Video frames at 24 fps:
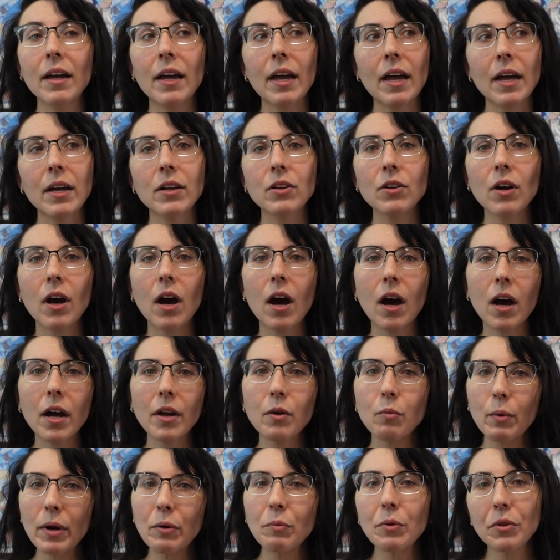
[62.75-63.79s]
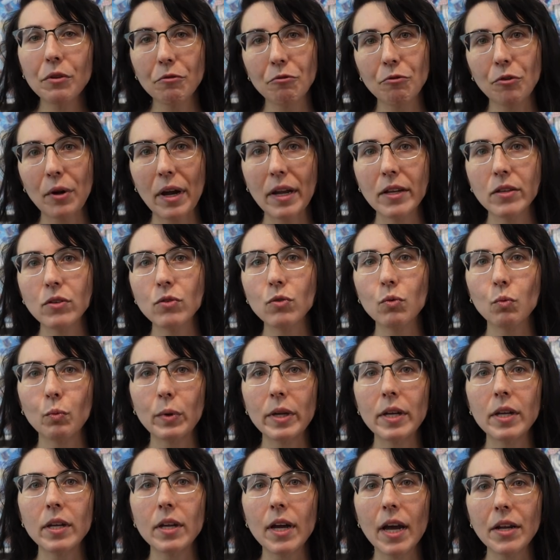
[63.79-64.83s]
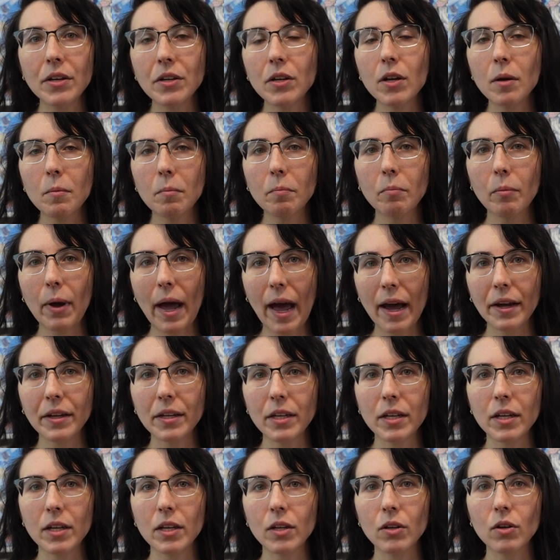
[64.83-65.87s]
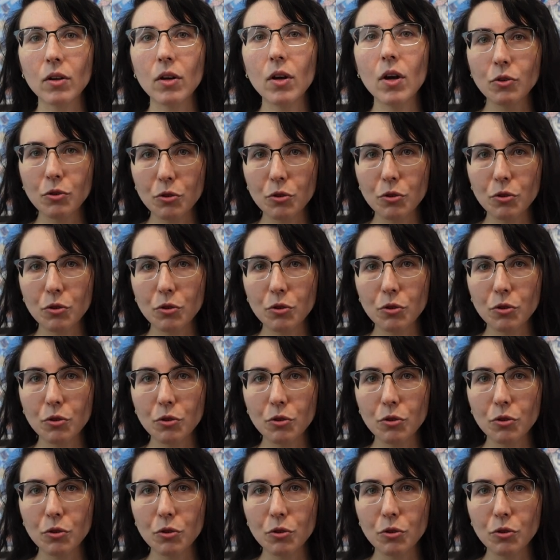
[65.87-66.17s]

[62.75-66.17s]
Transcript: And I went with a friend's. We ended up packing